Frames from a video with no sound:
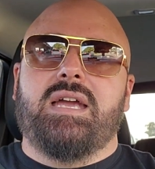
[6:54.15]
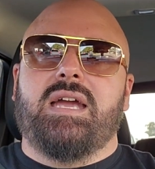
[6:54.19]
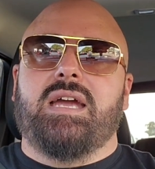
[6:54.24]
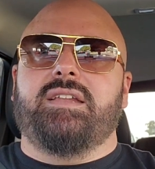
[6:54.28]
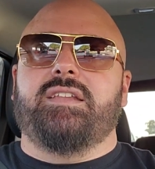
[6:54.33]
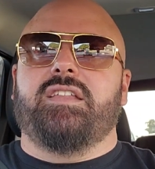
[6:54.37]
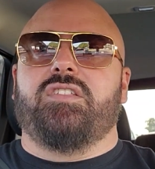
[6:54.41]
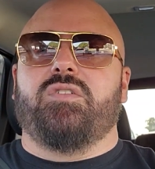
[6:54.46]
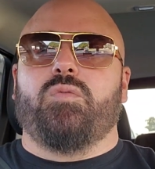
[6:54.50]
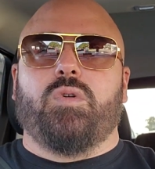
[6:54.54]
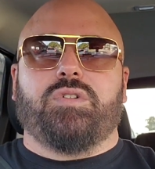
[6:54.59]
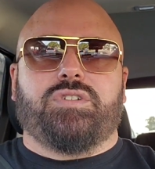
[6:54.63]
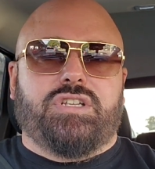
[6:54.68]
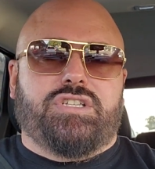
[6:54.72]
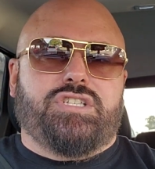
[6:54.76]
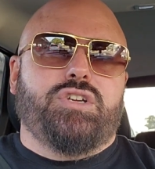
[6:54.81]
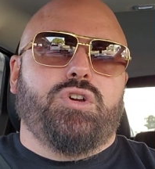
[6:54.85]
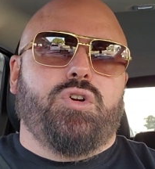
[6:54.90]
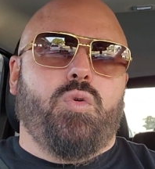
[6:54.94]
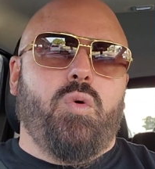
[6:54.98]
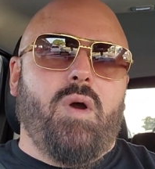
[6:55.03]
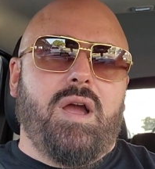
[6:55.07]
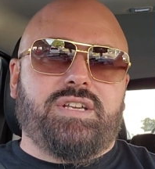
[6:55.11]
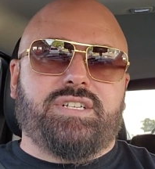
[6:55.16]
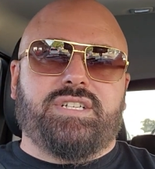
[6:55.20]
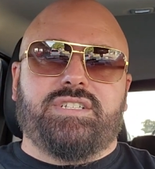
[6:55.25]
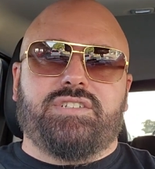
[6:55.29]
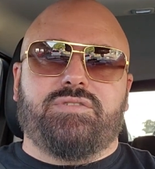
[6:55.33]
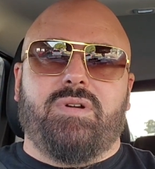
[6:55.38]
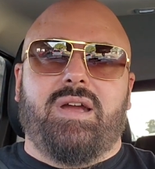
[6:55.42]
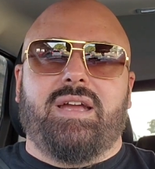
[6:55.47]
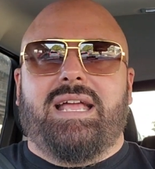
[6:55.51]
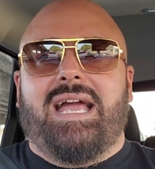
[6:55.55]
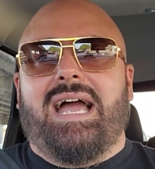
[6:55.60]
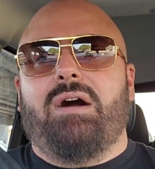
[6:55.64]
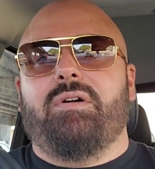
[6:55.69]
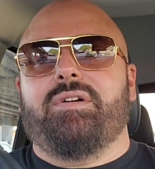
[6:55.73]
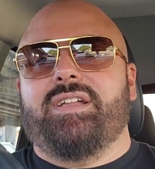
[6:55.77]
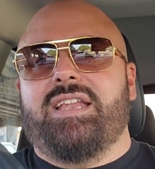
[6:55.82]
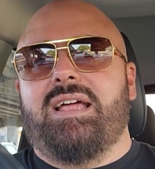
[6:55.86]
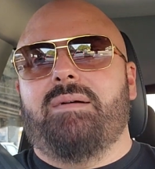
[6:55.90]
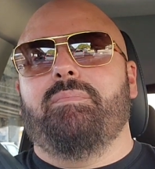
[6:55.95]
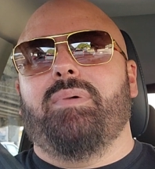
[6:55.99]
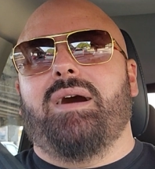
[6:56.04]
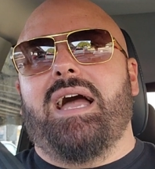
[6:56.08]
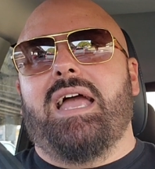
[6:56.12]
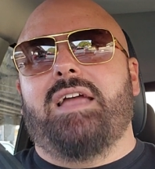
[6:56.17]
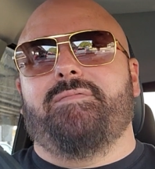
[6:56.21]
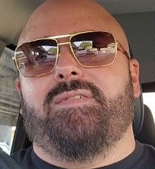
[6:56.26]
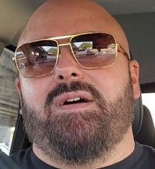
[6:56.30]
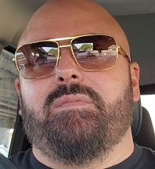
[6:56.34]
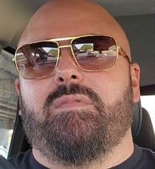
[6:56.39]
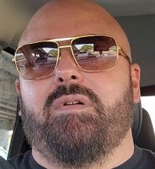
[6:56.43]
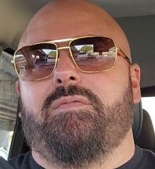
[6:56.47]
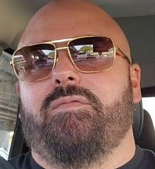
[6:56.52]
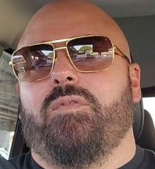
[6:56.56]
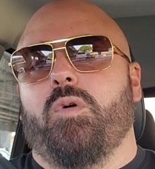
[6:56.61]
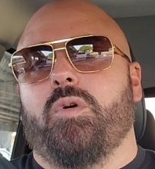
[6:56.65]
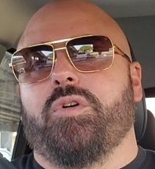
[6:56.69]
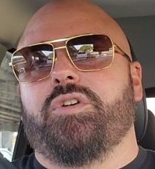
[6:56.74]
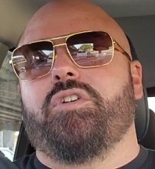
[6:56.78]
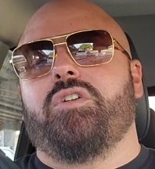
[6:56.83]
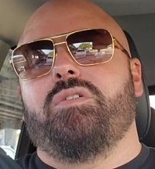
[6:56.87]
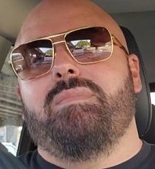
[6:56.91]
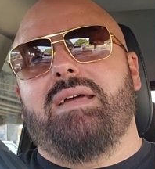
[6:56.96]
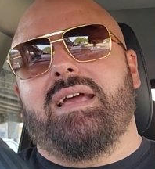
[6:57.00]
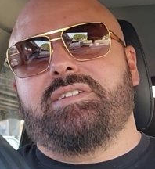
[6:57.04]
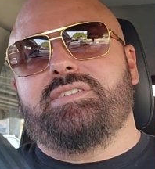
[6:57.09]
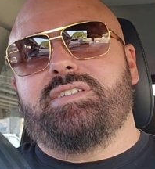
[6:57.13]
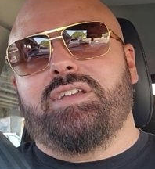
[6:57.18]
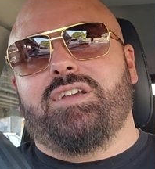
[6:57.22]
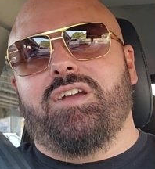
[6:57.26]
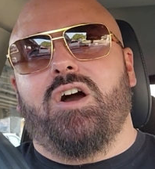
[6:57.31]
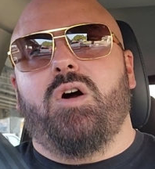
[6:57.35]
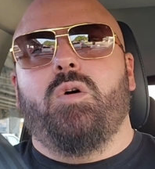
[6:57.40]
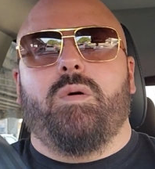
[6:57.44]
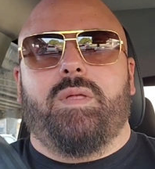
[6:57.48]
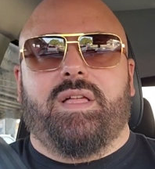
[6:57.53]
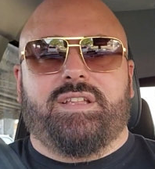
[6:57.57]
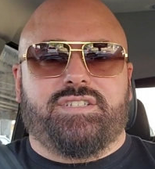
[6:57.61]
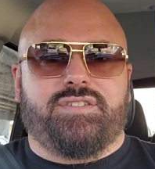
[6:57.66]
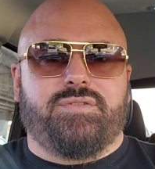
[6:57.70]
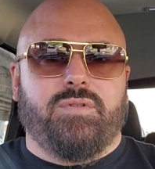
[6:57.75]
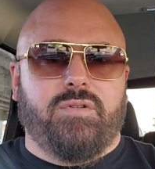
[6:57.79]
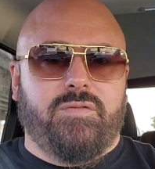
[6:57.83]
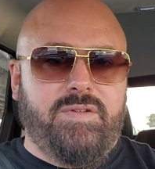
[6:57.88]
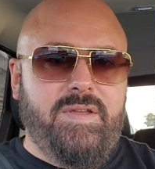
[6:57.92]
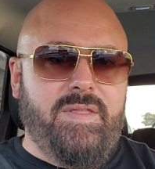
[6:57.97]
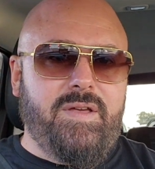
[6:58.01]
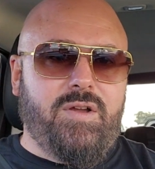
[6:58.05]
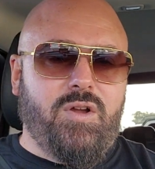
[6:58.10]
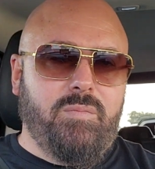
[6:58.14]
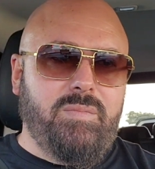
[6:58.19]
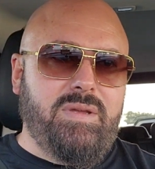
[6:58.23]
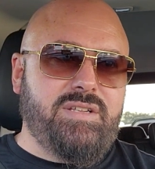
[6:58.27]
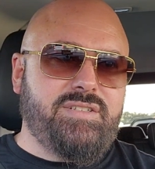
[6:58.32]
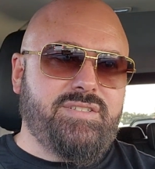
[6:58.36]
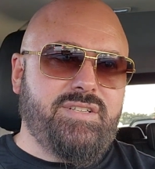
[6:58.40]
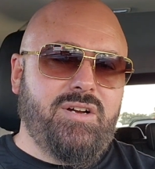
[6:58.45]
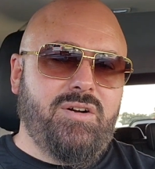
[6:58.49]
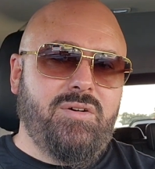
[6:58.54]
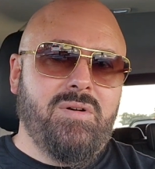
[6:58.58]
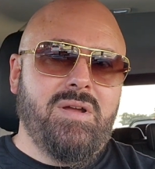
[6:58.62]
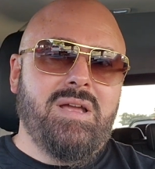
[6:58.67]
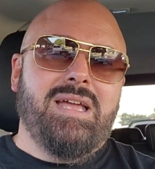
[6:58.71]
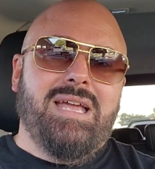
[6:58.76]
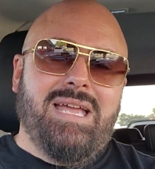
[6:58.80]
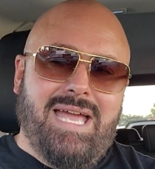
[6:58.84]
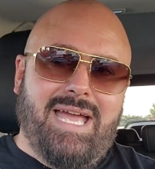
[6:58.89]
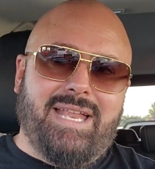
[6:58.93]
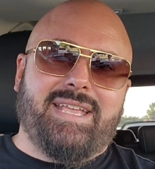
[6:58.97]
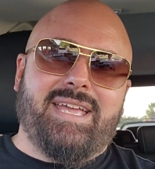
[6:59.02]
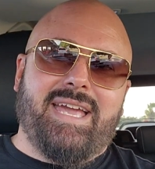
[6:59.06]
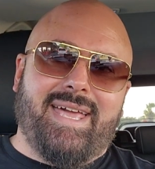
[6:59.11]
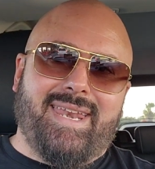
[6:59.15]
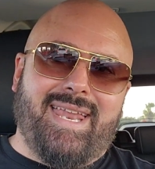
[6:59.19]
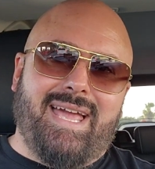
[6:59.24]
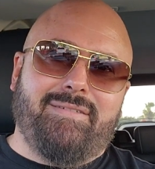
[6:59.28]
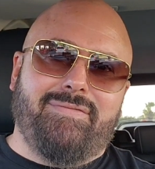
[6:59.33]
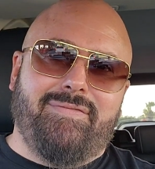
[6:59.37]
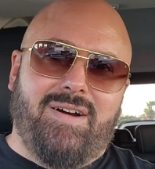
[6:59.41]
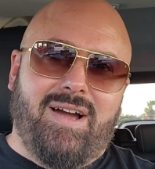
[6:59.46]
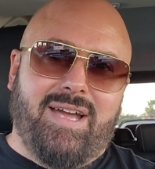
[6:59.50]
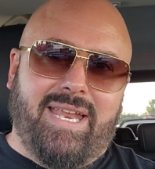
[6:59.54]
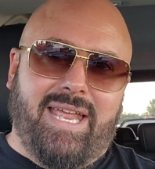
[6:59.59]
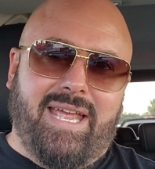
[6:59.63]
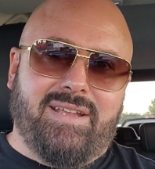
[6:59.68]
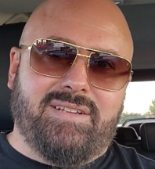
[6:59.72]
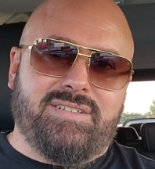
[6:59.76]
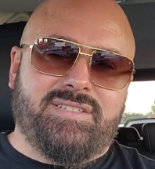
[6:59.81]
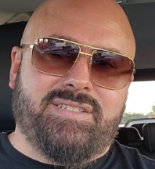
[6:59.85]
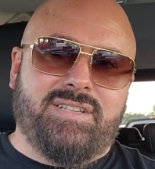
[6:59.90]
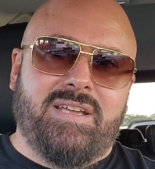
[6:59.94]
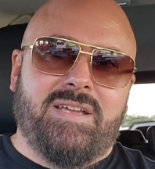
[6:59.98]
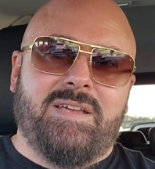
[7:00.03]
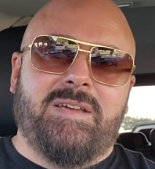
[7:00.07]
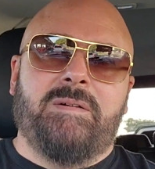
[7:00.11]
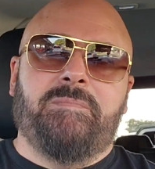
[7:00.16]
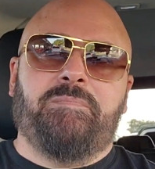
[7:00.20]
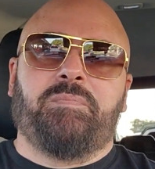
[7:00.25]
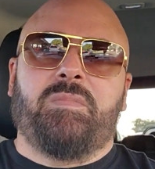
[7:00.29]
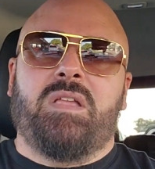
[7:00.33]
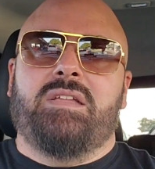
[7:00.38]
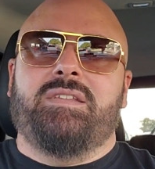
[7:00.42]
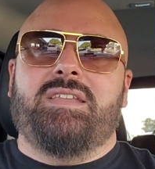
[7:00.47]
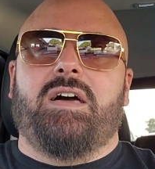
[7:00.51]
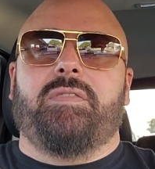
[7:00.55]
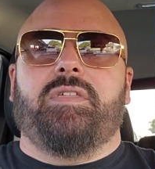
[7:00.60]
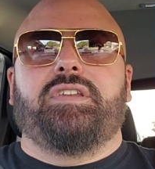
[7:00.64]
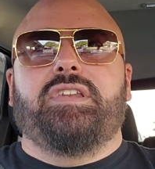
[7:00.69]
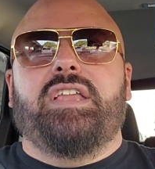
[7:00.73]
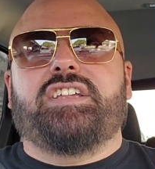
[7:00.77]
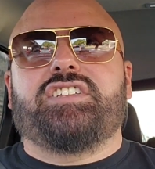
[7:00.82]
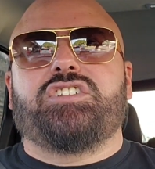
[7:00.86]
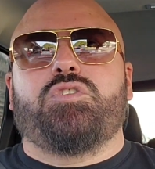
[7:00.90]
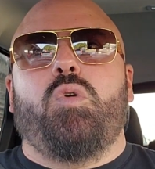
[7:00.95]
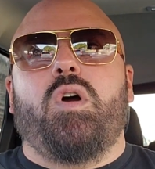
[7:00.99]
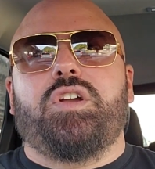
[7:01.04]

In other words, the two questions, right? How can I buy if I'm a foreigner in Mexico? Well, that's through a fideicomiso. And can I finance? Now, the next